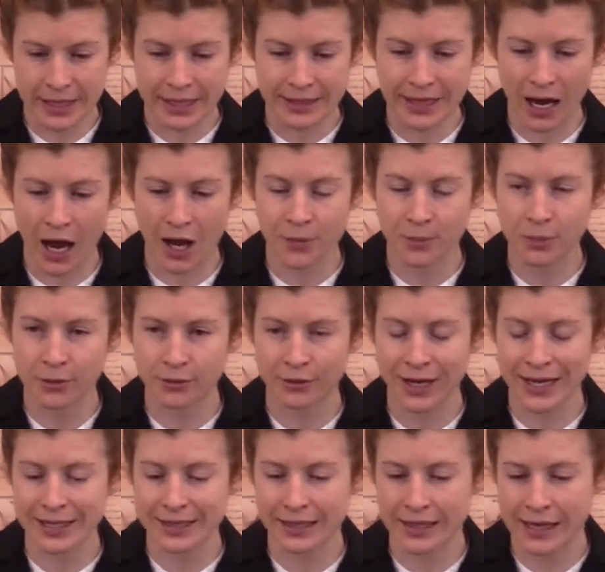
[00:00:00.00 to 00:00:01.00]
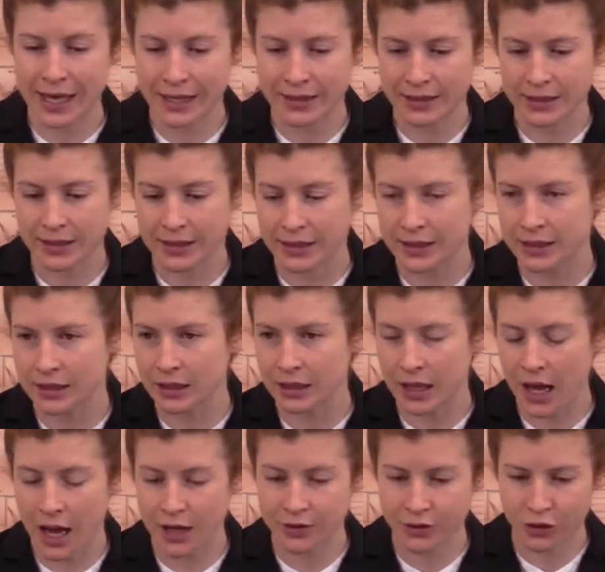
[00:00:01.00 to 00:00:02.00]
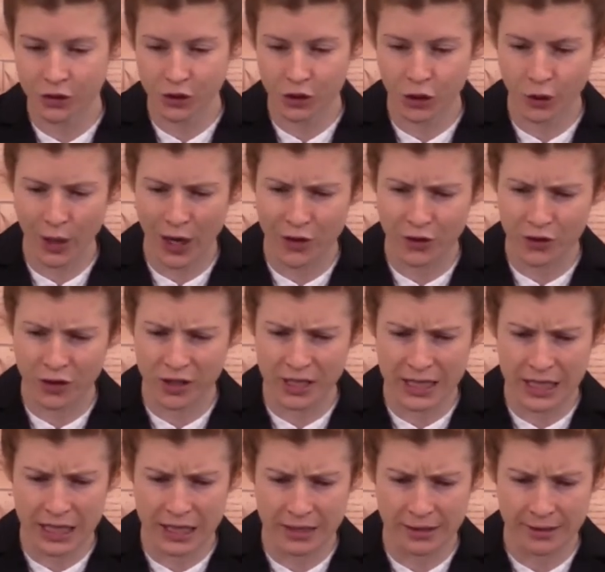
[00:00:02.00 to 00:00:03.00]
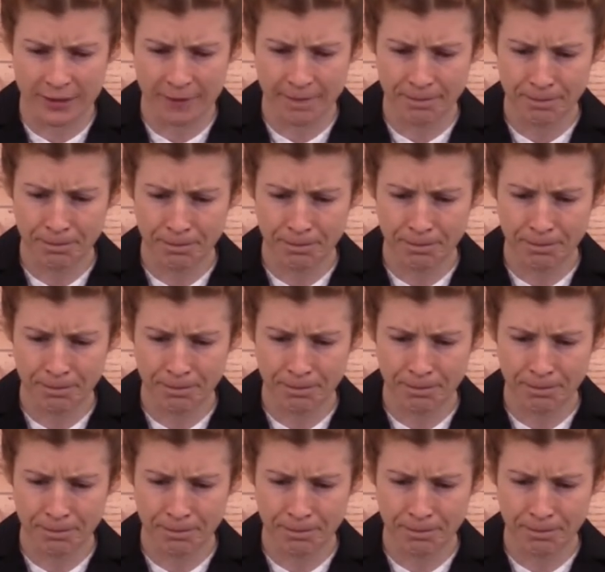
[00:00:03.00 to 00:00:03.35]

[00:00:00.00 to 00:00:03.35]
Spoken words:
is unprecedented in the last 200 years.